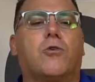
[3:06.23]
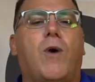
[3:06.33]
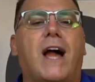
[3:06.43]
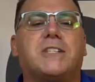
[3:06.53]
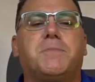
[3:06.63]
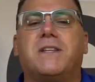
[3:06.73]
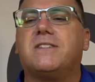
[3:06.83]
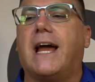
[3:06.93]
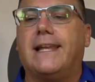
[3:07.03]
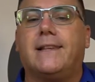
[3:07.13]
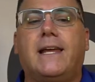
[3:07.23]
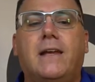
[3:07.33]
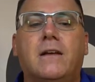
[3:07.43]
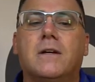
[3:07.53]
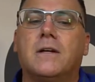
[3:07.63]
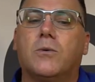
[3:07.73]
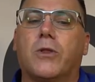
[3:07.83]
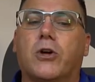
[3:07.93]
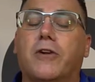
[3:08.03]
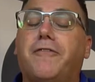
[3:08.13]
Grasp it tightly with
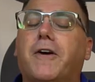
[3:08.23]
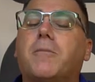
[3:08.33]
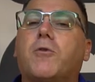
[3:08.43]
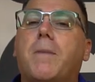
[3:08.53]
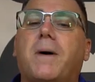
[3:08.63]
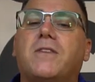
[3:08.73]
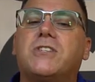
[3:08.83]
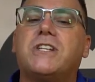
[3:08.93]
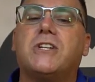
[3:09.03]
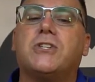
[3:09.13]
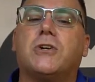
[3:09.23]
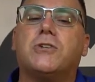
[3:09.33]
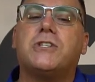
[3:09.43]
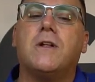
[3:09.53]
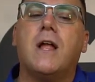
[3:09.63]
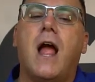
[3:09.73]
a good firm grip on the scissors,